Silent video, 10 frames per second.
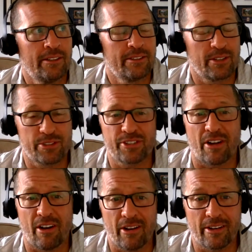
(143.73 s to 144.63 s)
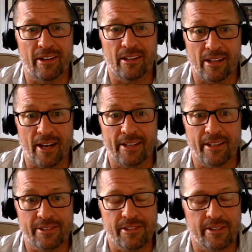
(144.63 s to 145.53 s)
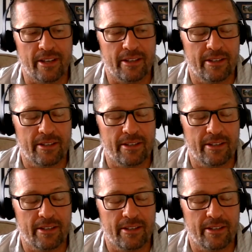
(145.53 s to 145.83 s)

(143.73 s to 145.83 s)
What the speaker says: So just on a lot yesterday.